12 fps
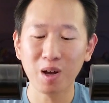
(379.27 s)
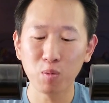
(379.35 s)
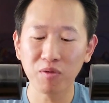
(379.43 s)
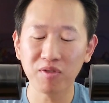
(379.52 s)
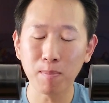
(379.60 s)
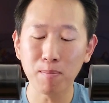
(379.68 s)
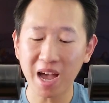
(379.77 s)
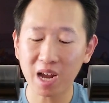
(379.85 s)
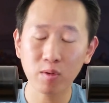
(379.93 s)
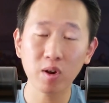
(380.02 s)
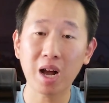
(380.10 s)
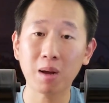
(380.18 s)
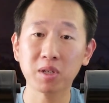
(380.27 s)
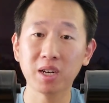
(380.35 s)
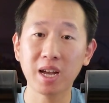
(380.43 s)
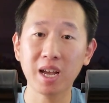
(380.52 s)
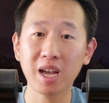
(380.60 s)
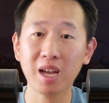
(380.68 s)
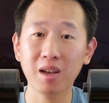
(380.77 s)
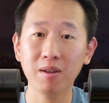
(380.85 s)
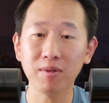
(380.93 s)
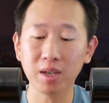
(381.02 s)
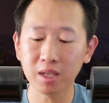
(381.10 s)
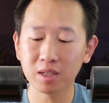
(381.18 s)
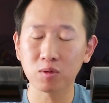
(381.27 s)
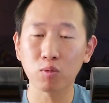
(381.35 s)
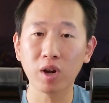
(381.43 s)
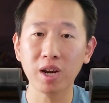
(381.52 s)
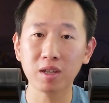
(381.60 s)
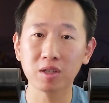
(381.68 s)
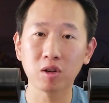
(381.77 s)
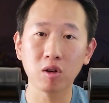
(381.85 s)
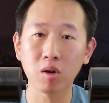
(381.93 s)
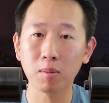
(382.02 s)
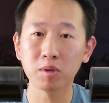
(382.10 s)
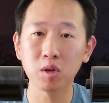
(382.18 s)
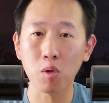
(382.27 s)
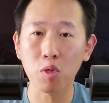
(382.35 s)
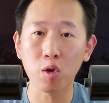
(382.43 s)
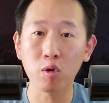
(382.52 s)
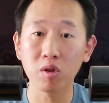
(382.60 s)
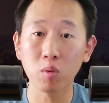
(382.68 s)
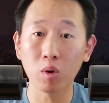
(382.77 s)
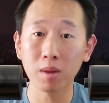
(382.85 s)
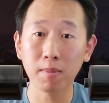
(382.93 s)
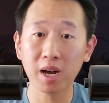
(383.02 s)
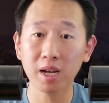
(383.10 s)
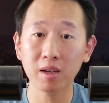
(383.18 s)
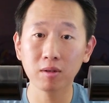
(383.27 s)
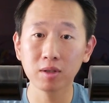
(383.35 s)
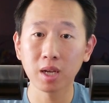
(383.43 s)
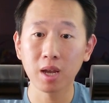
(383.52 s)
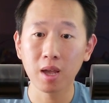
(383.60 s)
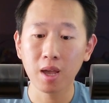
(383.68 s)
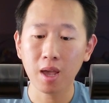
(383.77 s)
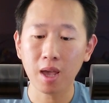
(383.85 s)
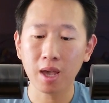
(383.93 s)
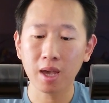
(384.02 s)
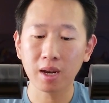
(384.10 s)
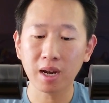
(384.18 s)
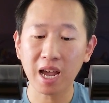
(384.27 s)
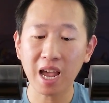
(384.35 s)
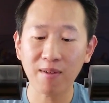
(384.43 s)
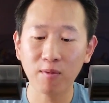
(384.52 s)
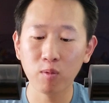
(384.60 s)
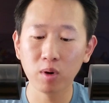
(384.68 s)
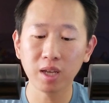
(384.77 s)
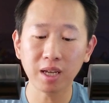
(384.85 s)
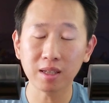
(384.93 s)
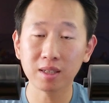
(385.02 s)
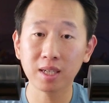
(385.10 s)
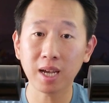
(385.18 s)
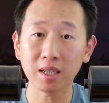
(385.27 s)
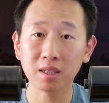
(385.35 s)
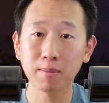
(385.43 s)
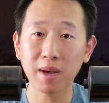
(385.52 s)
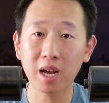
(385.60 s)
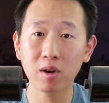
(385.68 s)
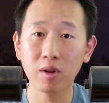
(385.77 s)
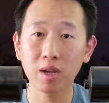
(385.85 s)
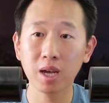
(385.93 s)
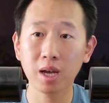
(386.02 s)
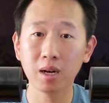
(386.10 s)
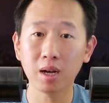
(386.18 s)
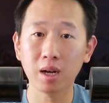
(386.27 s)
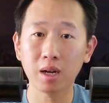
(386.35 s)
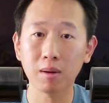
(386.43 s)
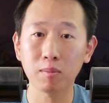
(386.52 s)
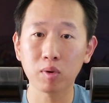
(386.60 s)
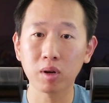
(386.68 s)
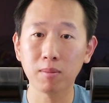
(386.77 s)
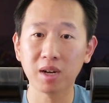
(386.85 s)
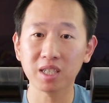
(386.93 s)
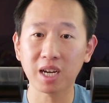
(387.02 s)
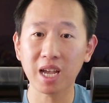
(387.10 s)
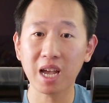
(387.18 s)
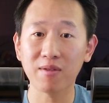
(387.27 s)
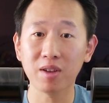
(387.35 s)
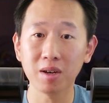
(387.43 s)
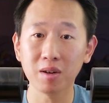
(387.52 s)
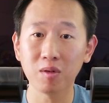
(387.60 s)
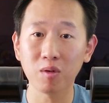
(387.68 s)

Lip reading: With the battery option I have, it's rated to go up to 31 miles. And I haven't really tested the battery yet. Pretty much I haven't